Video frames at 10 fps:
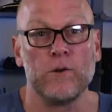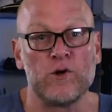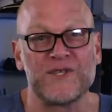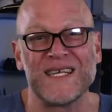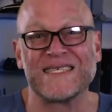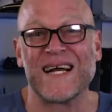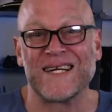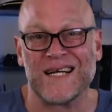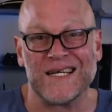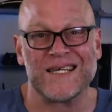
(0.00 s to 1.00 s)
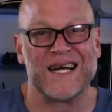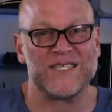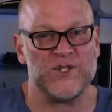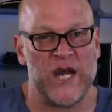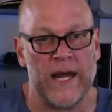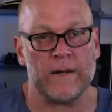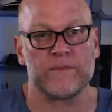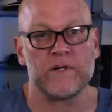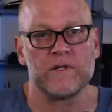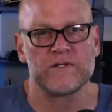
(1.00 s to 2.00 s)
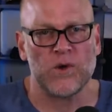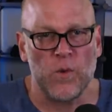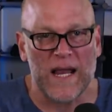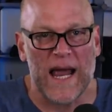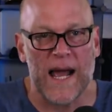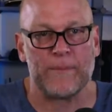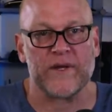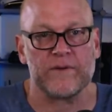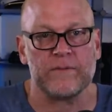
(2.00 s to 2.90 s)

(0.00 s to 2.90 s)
looks like that gun got jammed. So what happened?